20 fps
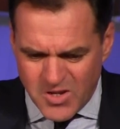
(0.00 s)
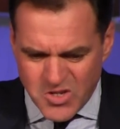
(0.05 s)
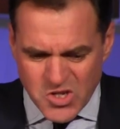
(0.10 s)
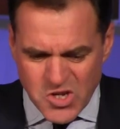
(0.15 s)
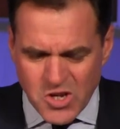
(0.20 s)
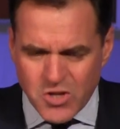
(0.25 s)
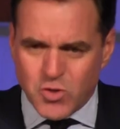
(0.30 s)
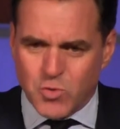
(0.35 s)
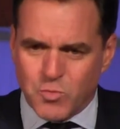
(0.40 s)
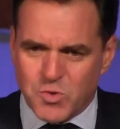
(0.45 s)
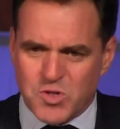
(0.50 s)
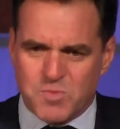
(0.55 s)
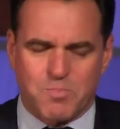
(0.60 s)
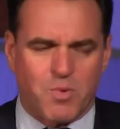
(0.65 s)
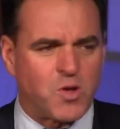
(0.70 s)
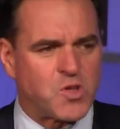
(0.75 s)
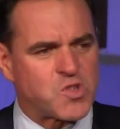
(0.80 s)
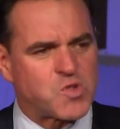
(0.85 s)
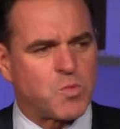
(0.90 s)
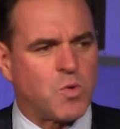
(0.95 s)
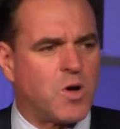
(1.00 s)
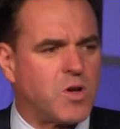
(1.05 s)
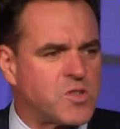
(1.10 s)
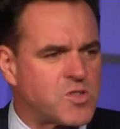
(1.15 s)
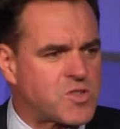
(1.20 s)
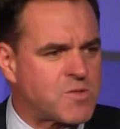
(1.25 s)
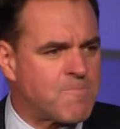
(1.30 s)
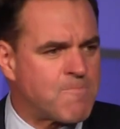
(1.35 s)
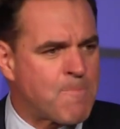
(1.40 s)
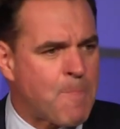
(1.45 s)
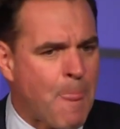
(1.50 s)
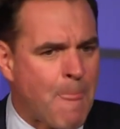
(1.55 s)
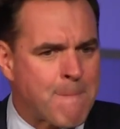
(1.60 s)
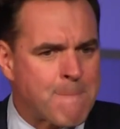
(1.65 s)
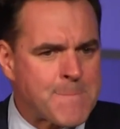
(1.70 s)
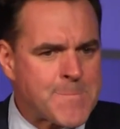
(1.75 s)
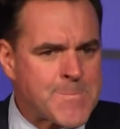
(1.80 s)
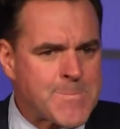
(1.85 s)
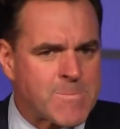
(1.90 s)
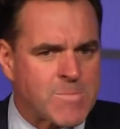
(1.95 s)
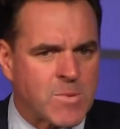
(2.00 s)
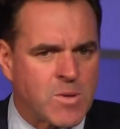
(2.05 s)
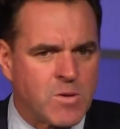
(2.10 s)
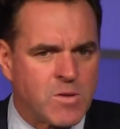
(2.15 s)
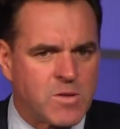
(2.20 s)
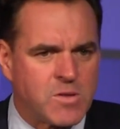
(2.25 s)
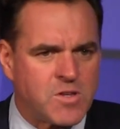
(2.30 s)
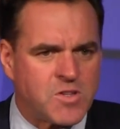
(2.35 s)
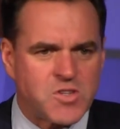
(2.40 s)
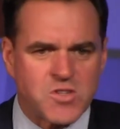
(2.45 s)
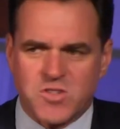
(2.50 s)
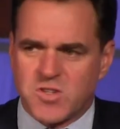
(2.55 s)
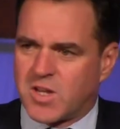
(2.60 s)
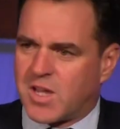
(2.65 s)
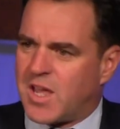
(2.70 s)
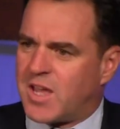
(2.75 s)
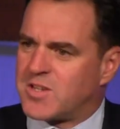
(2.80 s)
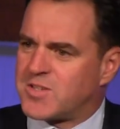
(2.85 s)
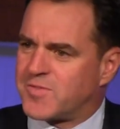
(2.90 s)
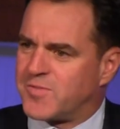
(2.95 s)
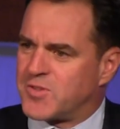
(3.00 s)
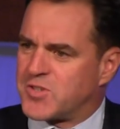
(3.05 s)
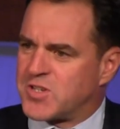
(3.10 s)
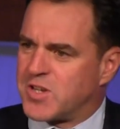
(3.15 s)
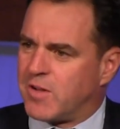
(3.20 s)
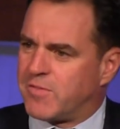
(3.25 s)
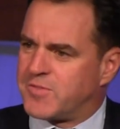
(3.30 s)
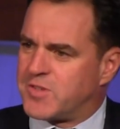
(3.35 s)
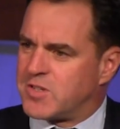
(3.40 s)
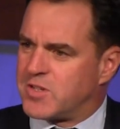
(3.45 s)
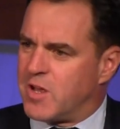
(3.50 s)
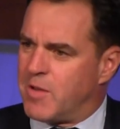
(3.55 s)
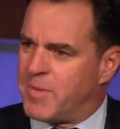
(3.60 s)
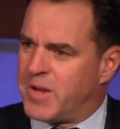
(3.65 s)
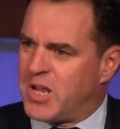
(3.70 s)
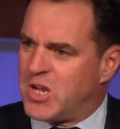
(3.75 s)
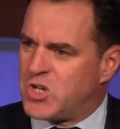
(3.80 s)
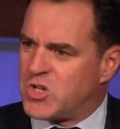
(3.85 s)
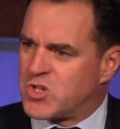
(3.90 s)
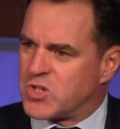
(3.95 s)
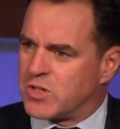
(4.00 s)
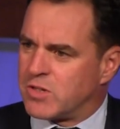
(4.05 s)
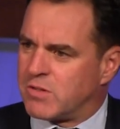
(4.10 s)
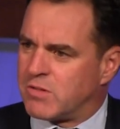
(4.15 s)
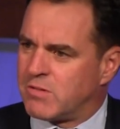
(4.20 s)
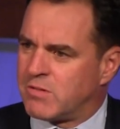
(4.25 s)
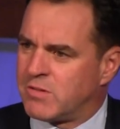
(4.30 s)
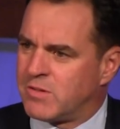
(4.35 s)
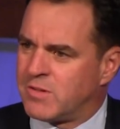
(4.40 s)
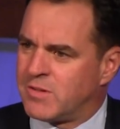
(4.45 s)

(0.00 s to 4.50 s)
his initial response was, this is a case for self-determination.